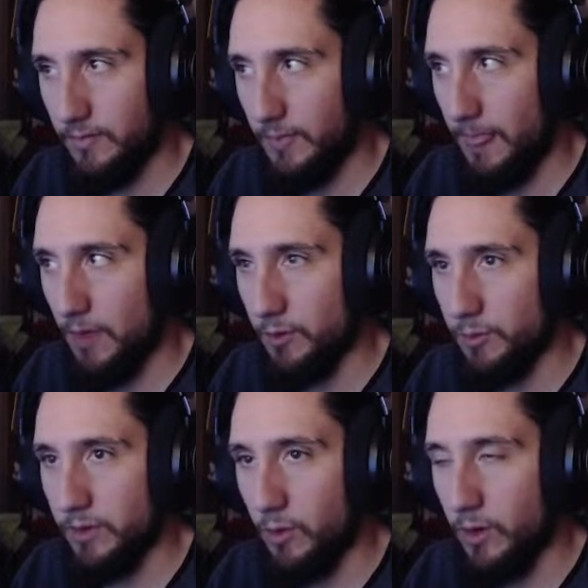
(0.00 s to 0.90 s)
I'm a
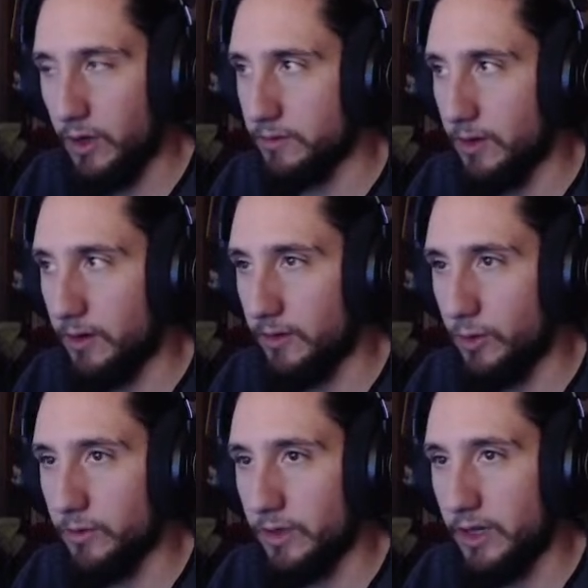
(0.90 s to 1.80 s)
big boy. I don't have to wait
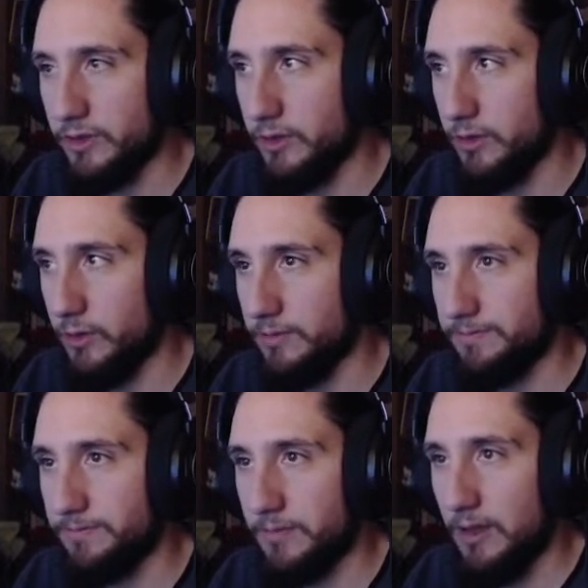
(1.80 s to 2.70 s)
for Casey to do it.
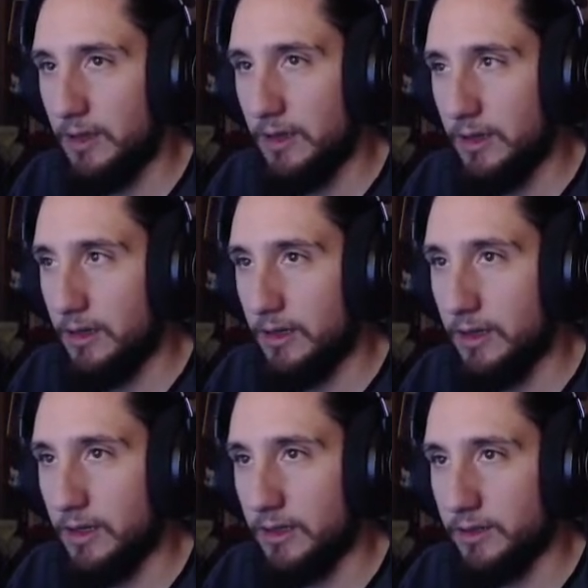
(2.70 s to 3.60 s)

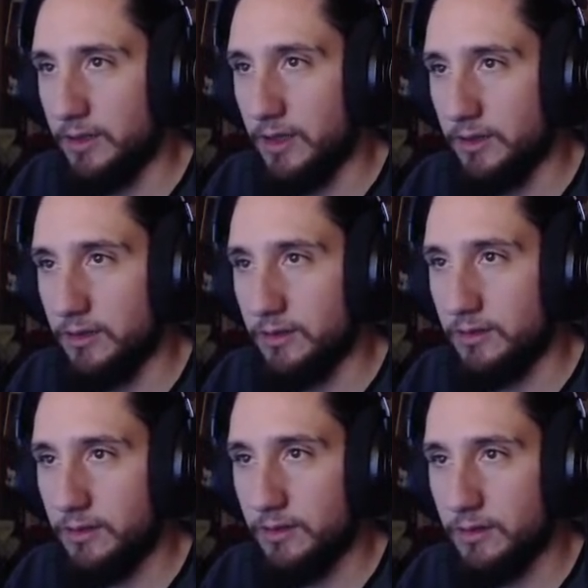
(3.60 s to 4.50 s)
And then
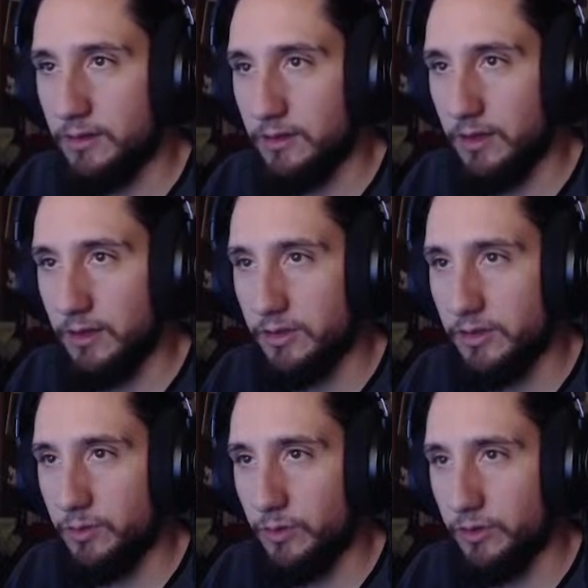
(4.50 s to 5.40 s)

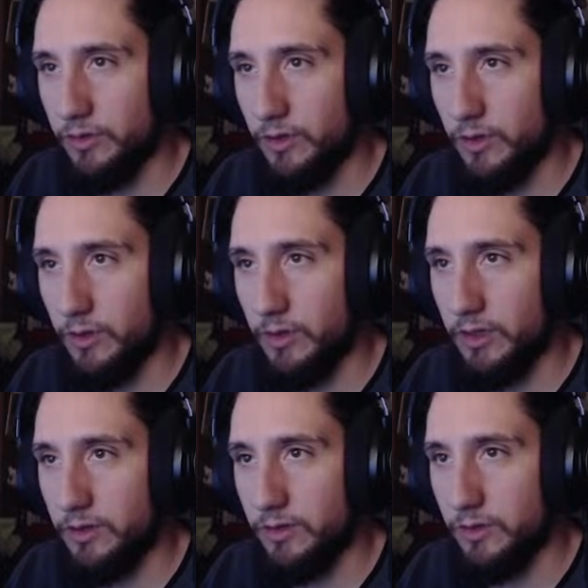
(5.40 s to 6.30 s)
this will just go
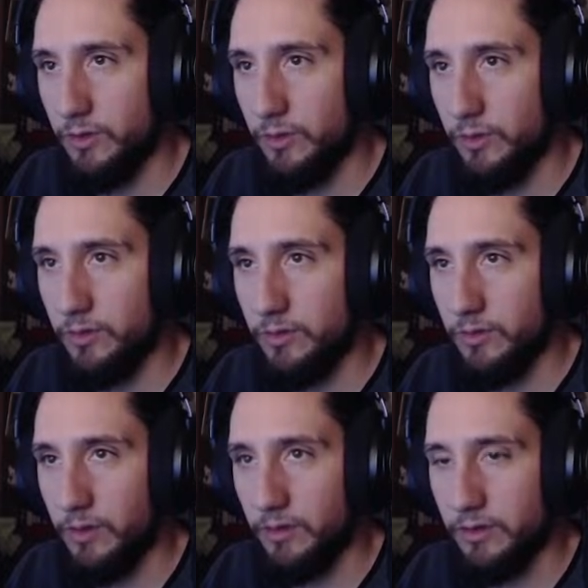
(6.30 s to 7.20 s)
into,
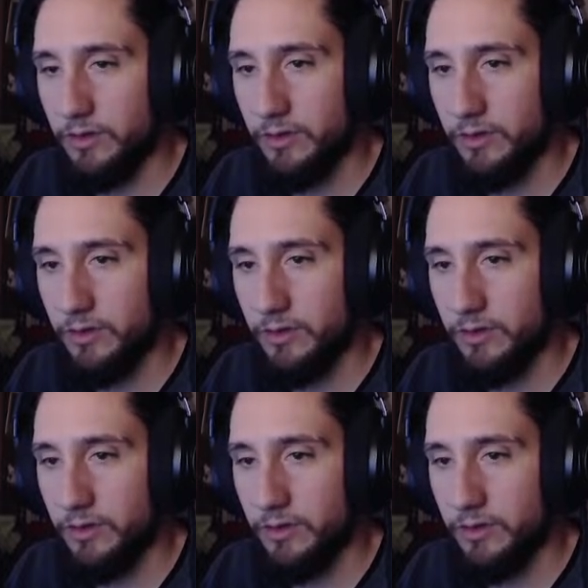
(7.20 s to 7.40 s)
well, let's